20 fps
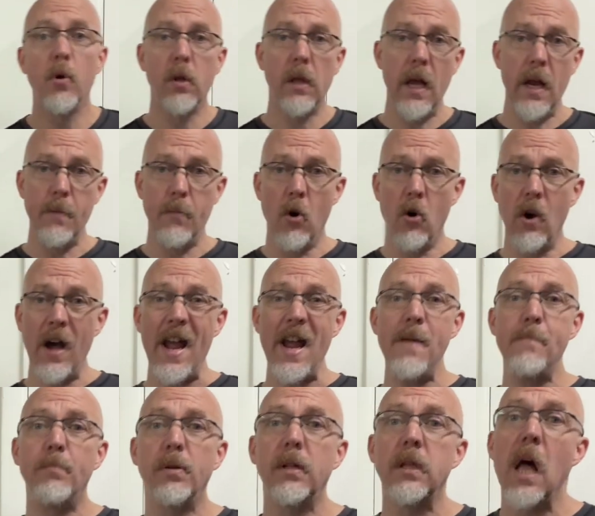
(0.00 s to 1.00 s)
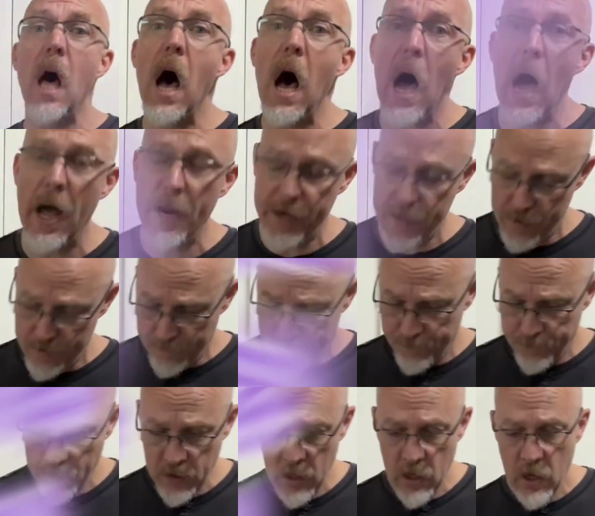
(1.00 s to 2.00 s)
label, a plod.
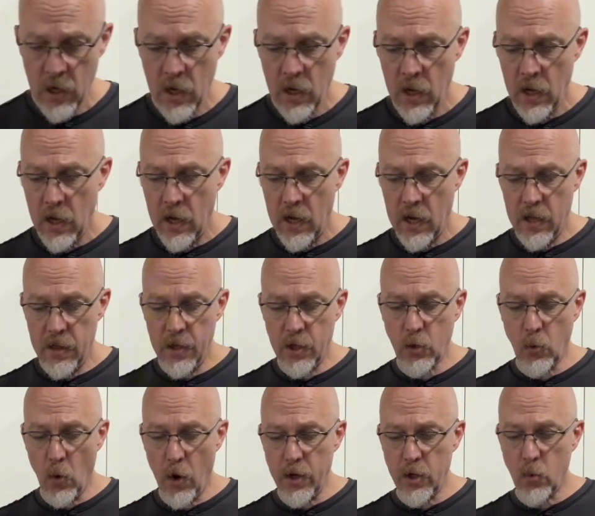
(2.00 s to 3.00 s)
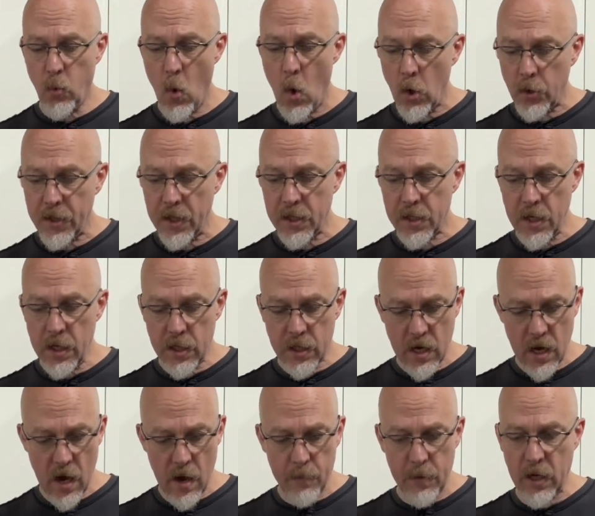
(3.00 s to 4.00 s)
And this one is Walt Disney's
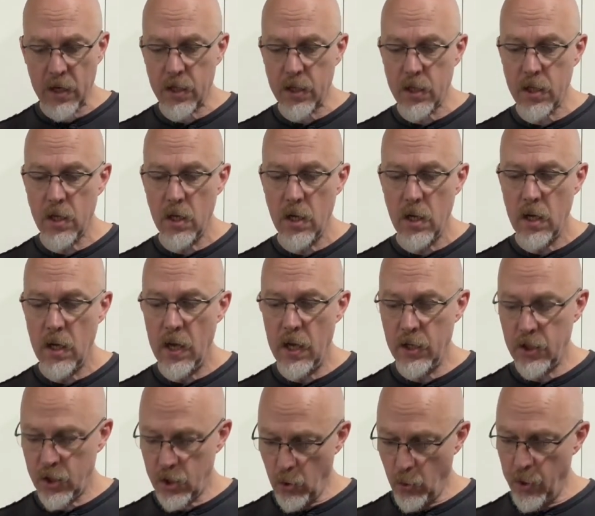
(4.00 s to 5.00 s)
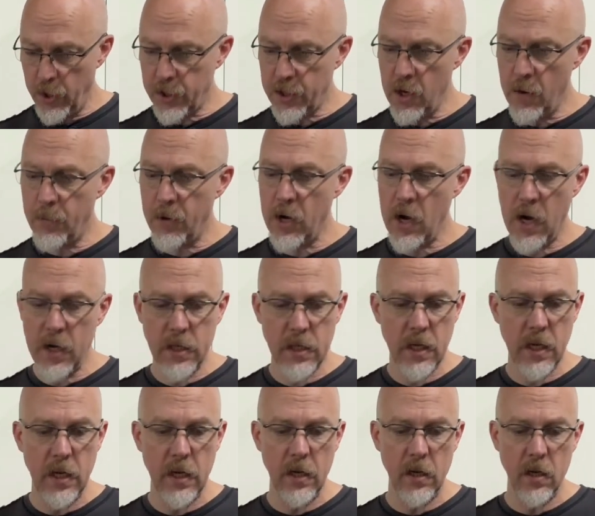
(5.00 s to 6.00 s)
Comics and Stories number
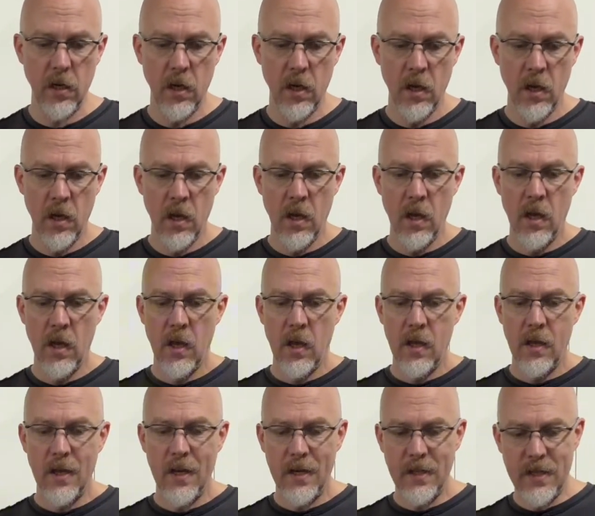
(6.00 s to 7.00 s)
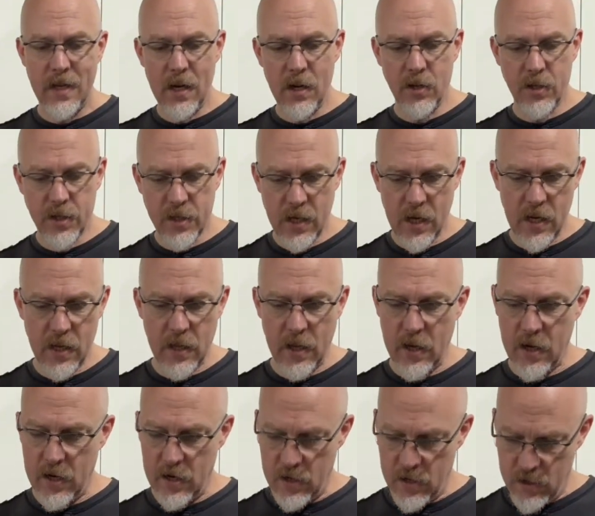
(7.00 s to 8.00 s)
19. I dare say
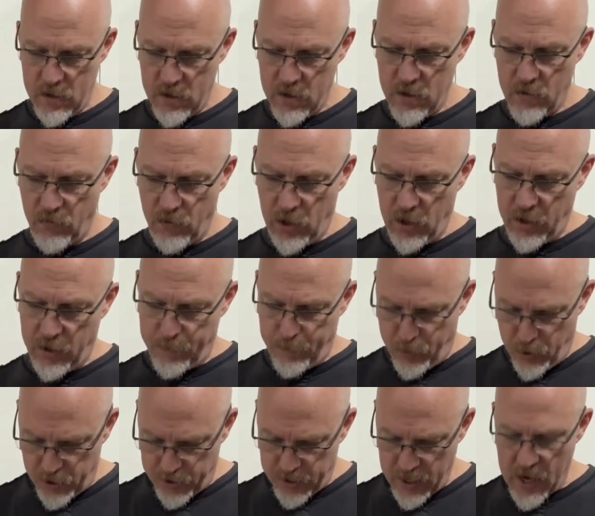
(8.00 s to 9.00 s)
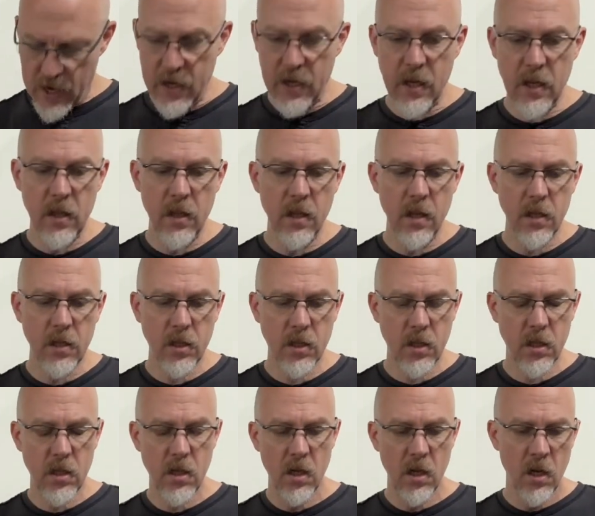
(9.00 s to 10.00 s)
they really put that in
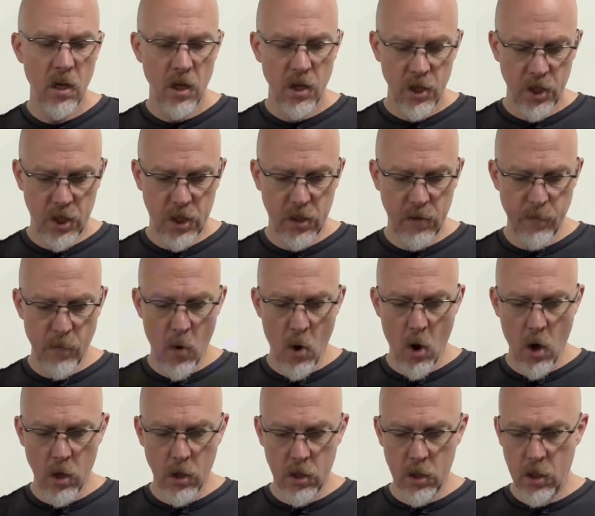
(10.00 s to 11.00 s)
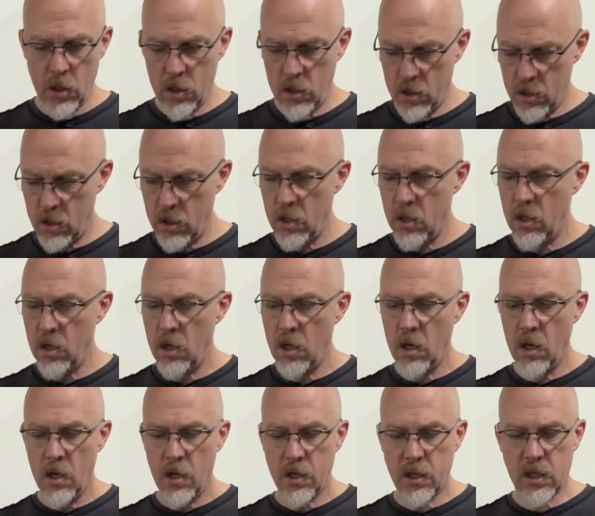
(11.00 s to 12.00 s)
this smaller
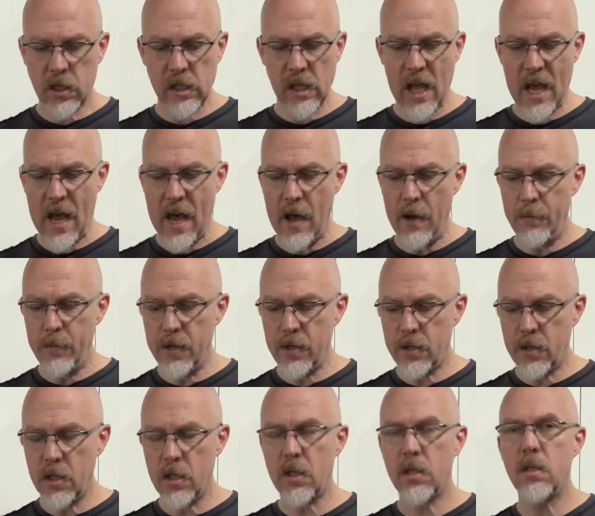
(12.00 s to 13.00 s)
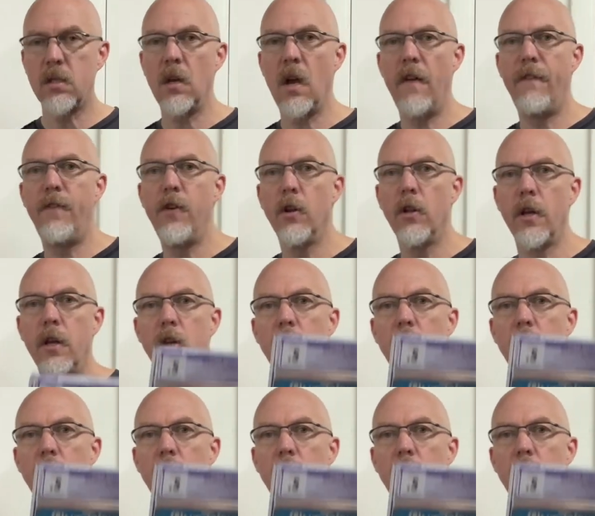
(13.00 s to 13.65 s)
slab. This, I feel like,